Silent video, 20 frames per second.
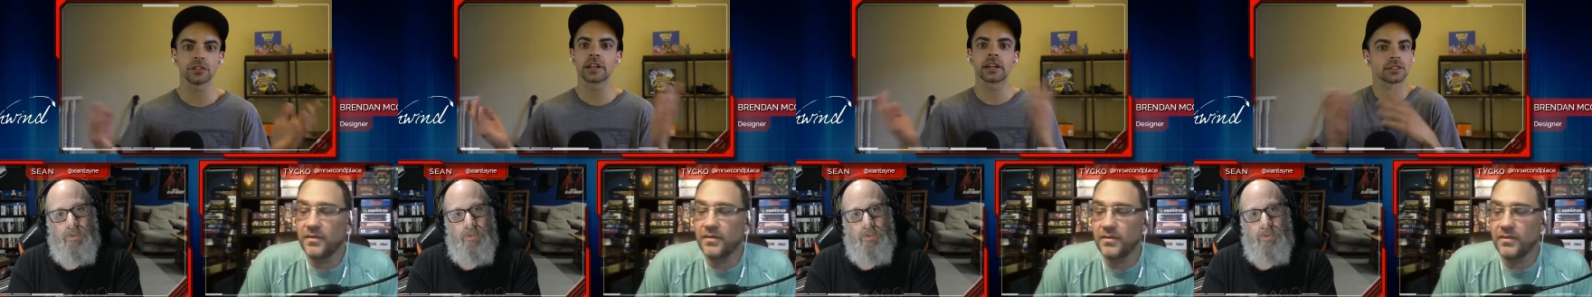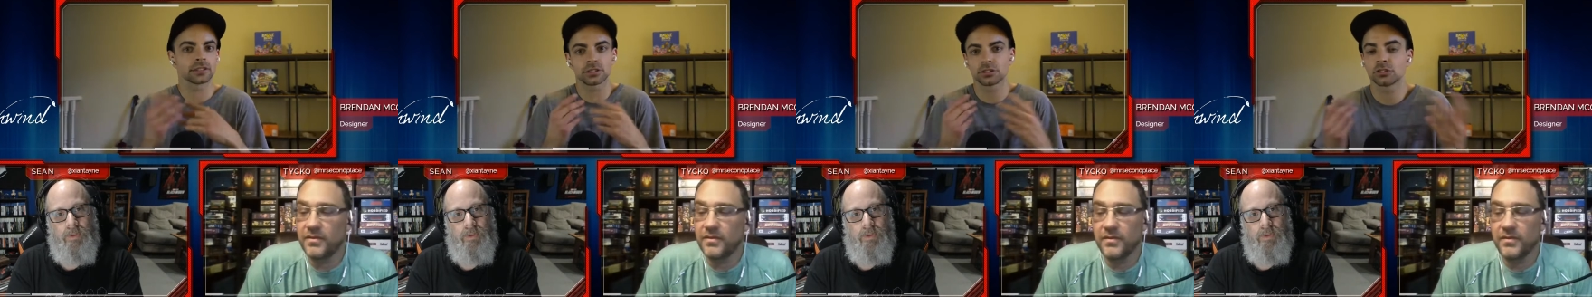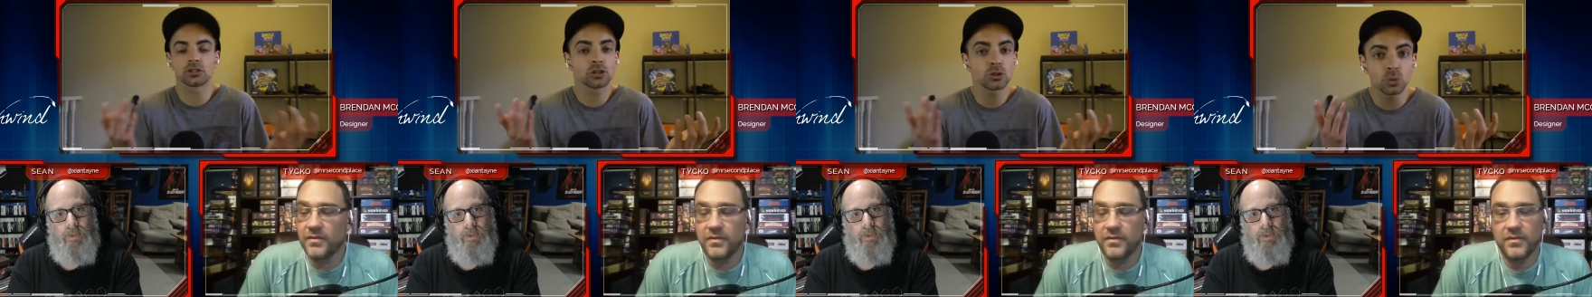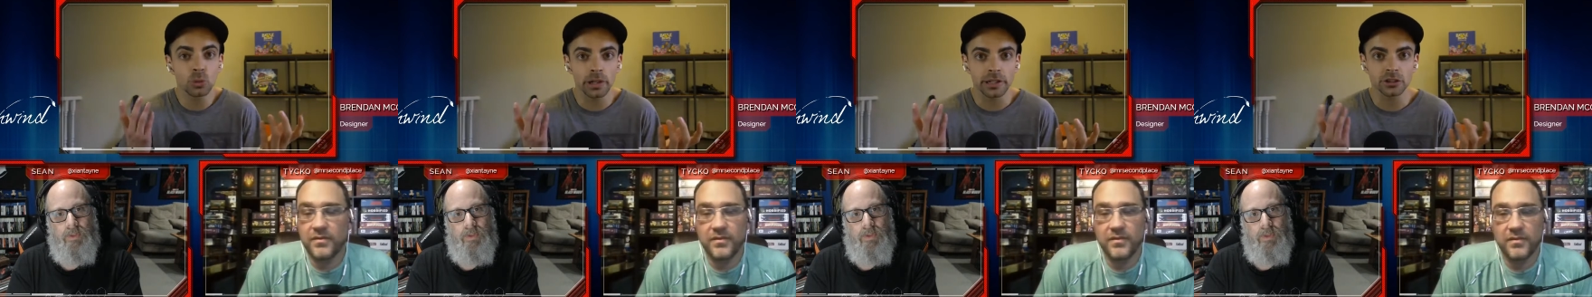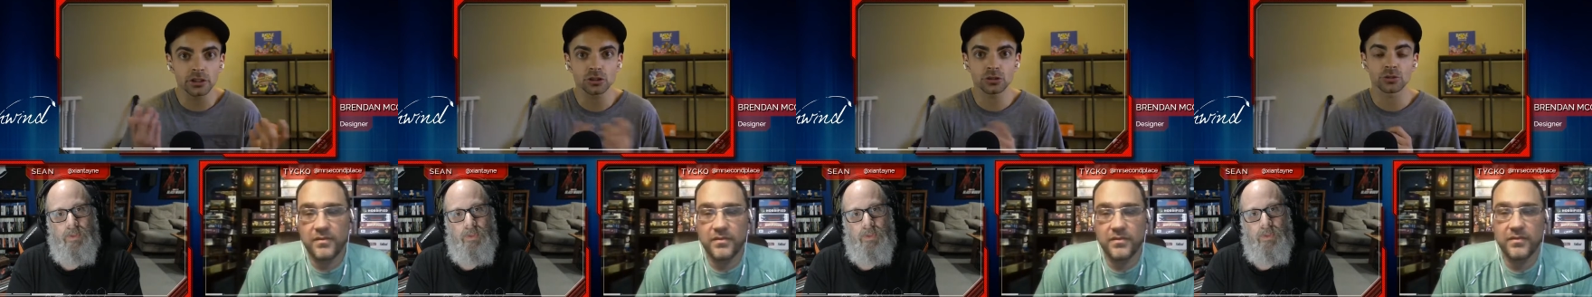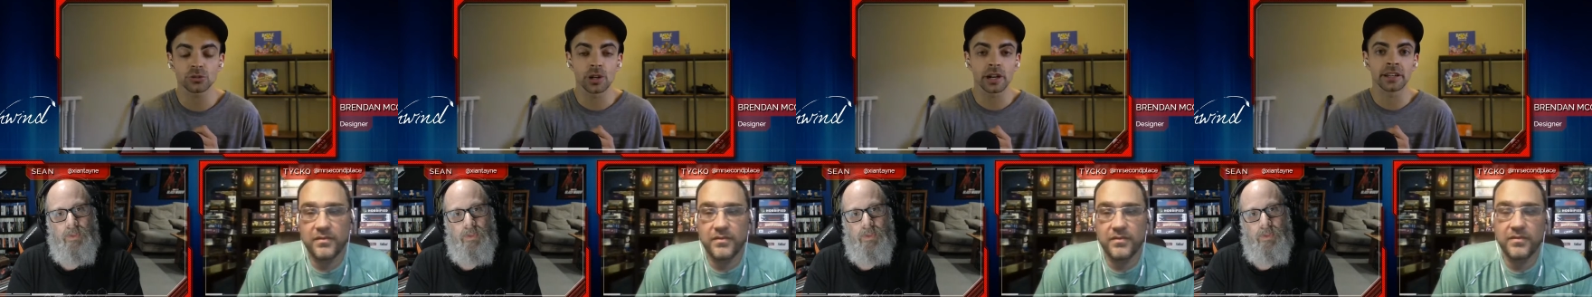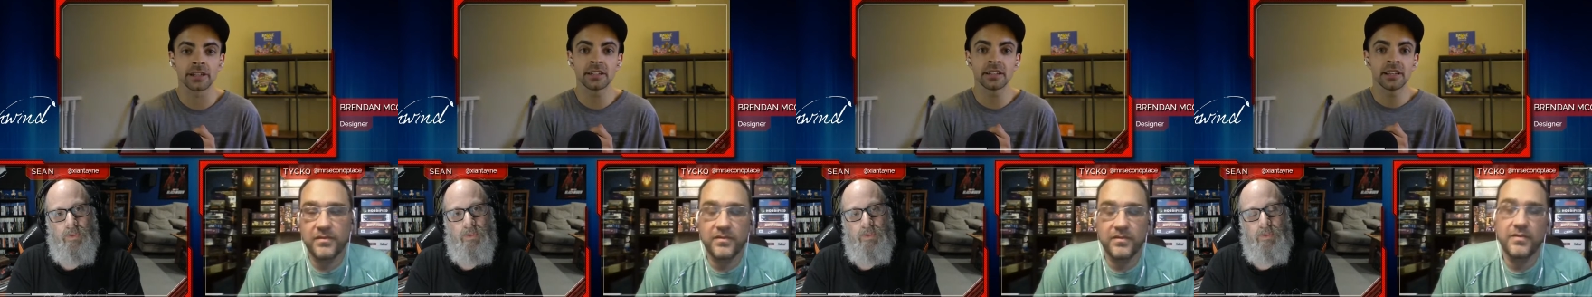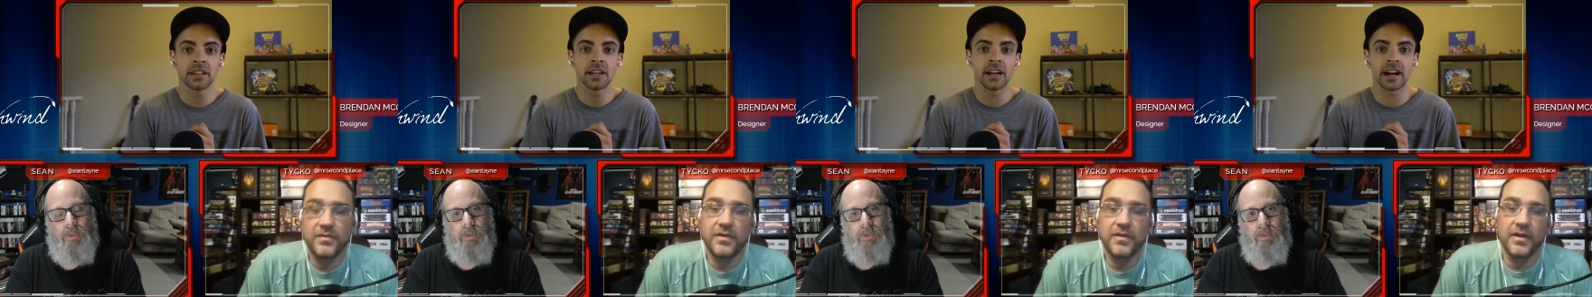Speaker 1: switched, right,
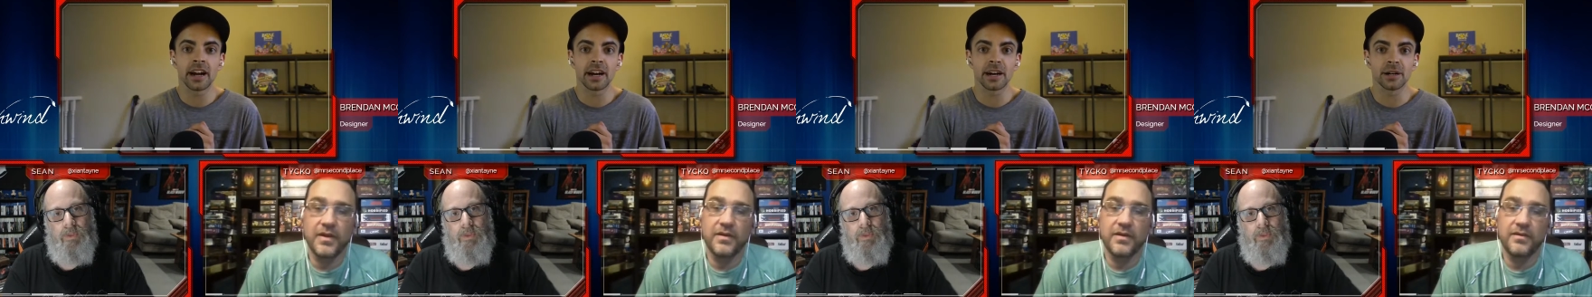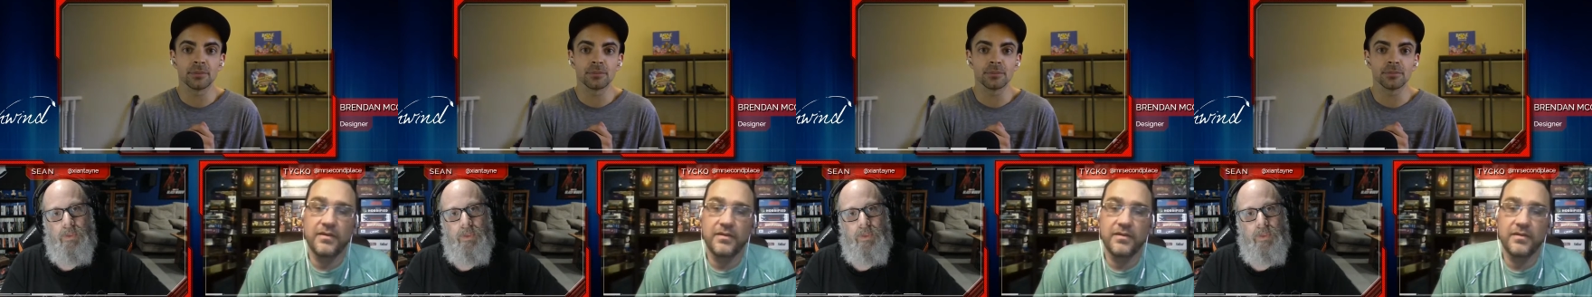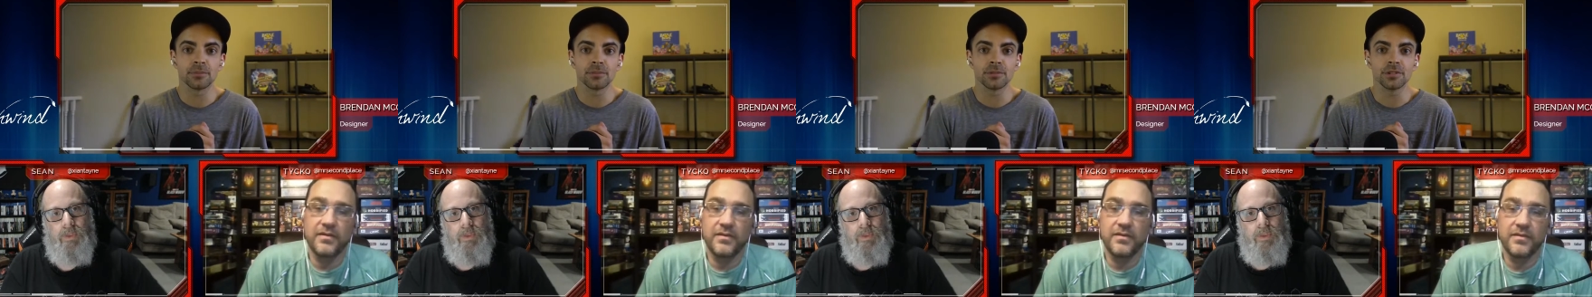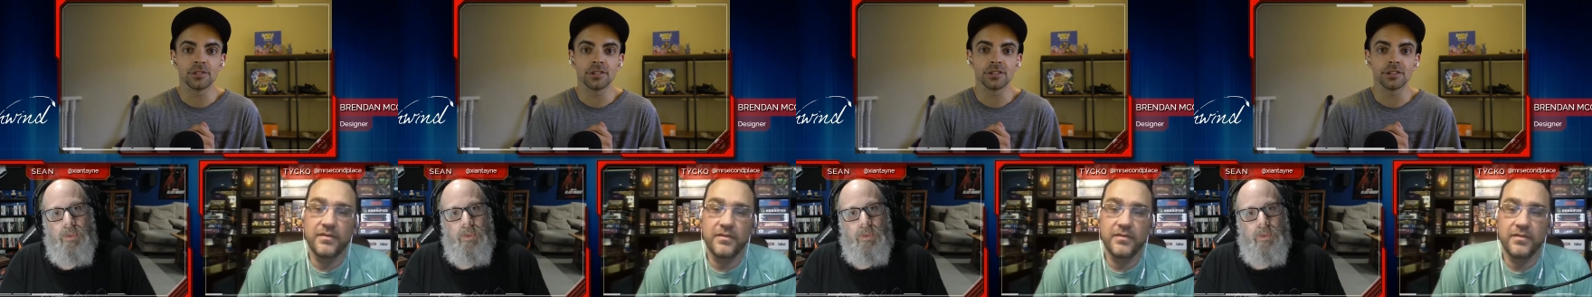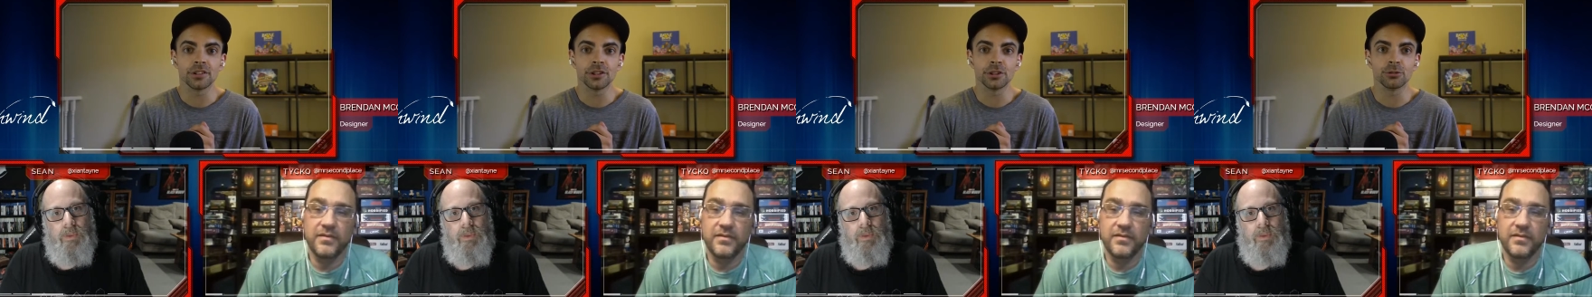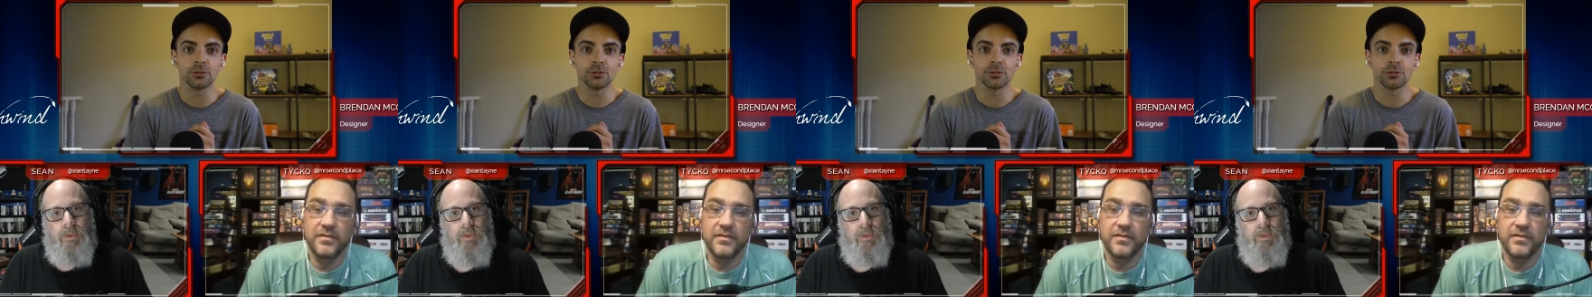um, you would.